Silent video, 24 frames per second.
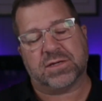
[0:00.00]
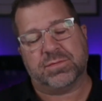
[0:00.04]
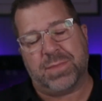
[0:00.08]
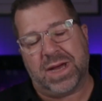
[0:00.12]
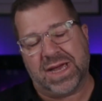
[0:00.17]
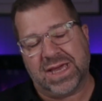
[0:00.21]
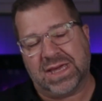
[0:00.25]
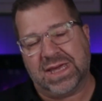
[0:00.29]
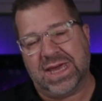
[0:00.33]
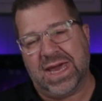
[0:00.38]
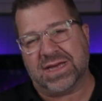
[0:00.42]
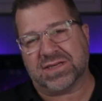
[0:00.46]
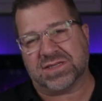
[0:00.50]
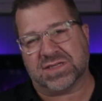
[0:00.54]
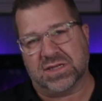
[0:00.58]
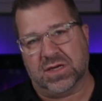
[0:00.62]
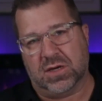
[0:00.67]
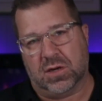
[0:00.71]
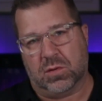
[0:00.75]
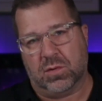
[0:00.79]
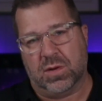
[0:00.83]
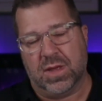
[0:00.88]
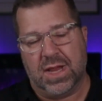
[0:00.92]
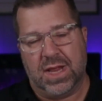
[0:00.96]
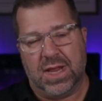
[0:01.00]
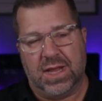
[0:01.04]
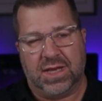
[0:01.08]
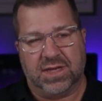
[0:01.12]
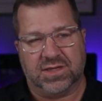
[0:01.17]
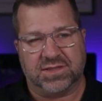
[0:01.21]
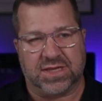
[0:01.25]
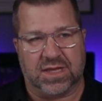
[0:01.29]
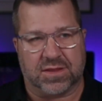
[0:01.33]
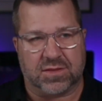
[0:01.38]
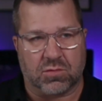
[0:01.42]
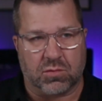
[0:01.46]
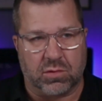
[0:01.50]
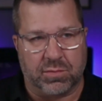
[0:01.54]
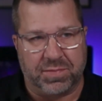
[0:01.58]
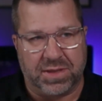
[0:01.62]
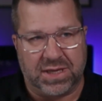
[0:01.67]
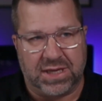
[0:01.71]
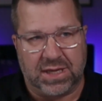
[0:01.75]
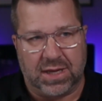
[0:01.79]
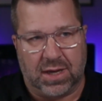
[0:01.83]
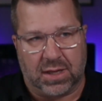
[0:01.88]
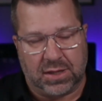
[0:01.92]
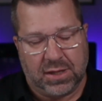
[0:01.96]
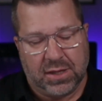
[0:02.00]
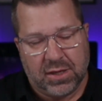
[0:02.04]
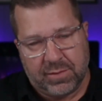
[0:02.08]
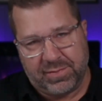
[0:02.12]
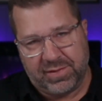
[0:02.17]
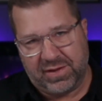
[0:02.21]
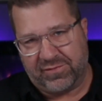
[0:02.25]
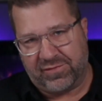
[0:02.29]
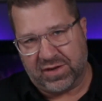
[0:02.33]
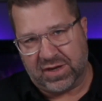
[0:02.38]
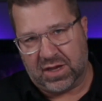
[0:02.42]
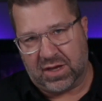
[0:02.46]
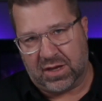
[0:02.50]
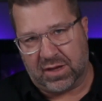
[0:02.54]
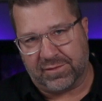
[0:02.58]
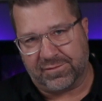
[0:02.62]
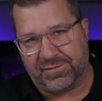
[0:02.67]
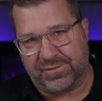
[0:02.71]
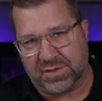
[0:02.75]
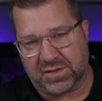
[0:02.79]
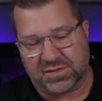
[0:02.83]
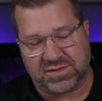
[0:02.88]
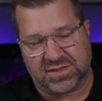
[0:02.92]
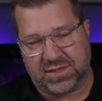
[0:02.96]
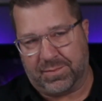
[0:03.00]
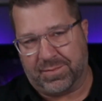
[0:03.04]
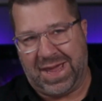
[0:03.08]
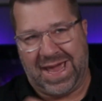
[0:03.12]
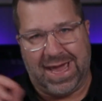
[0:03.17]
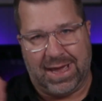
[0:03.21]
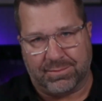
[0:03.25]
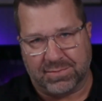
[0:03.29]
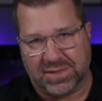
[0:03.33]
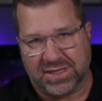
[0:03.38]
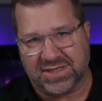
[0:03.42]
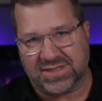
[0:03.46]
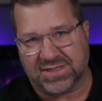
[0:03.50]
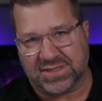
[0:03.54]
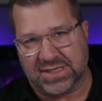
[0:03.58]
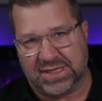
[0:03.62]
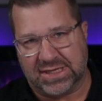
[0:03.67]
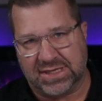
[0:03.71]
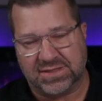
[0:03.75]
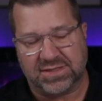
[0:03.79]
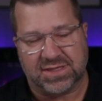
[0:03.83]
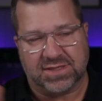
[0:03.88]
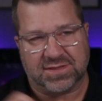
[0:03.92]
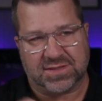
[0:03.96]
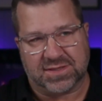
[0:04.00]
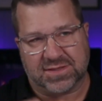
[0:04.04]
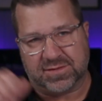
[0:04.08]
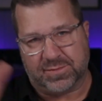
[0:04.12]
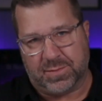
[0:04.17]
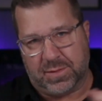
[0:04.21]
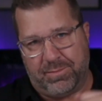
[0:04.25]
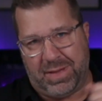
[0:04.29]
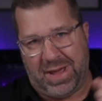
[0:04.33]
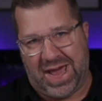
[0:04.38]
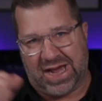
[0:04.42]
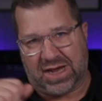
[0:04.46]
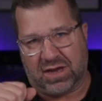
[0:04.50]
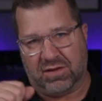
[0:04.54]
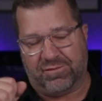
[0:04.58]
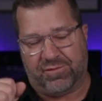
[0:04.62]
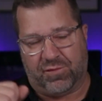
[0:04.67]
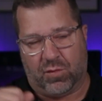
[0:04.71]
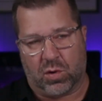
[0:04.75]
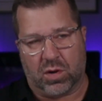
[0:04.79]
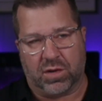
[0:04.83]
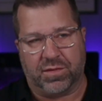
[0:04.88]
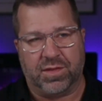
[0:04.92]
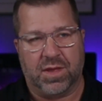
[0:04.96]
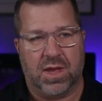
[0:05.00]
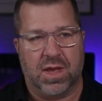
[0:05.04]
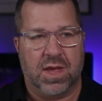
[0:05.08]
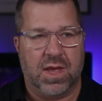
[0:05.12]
My guess, though, is that there will be a little bit of some amnesty since it's been back and forth.